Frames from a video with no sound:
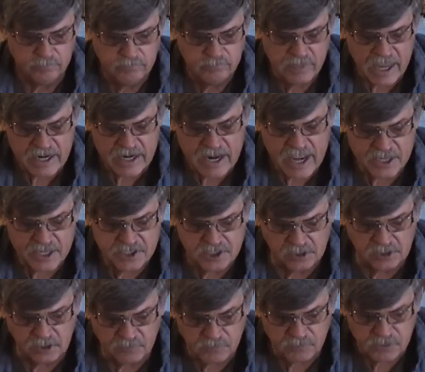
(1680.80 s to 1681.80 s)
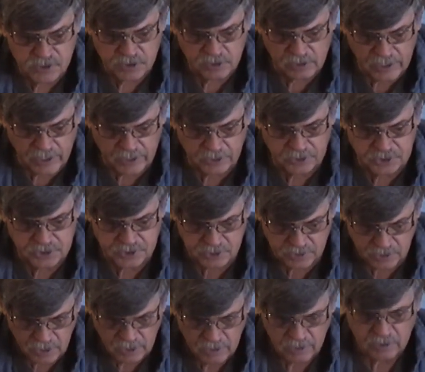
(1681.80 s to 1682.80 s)
and had delivered the letter to the
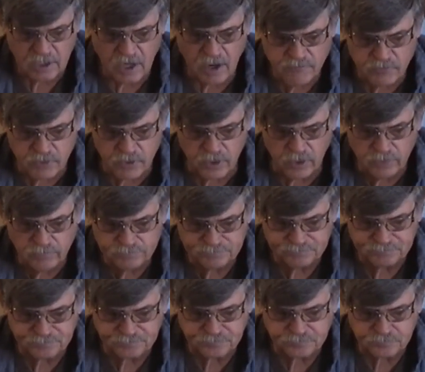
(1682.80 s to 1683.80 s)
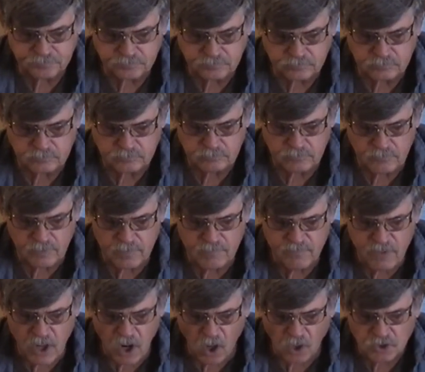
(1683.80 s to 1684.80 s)
governor,
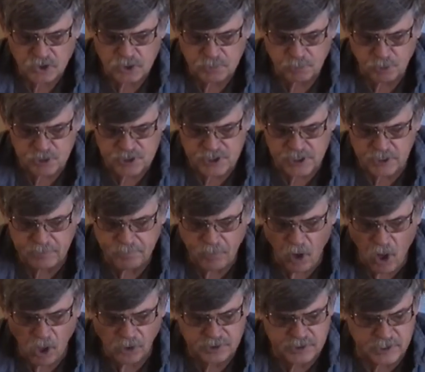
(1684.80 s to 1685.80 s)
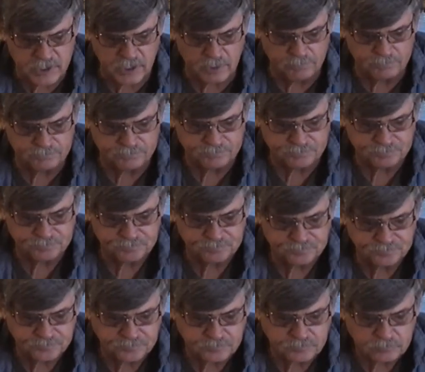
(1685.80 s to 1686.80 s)
they also presented Paul to him.
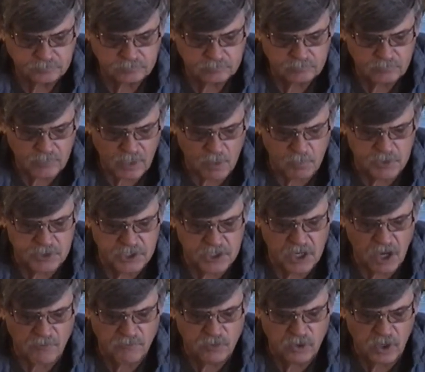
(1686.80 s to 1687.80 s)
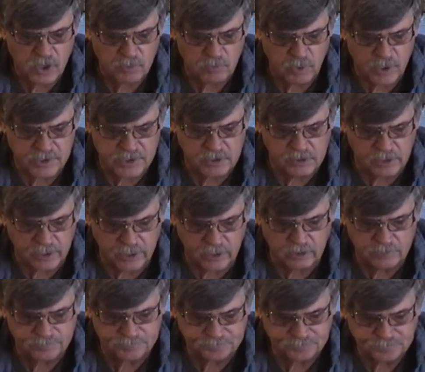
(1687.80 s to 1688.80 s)
And when the governor had read the
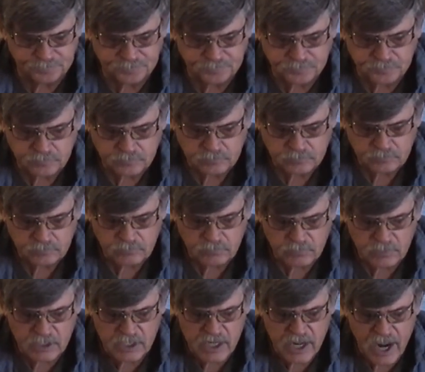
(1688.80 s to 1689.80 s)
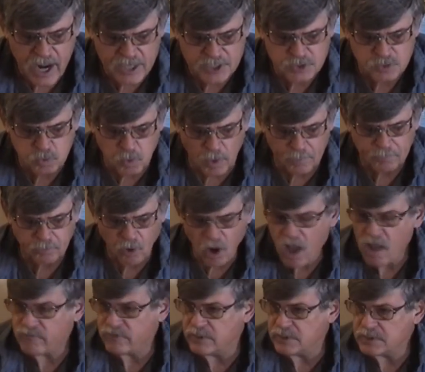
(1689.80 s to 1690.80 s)
letter, he asked what
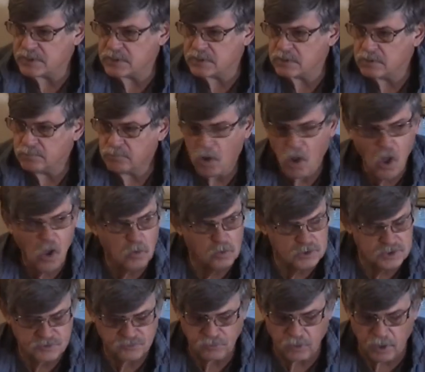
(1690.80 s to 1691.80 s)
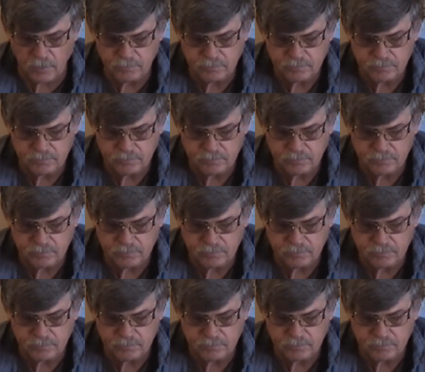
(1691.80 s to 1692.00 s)
province Paul was from.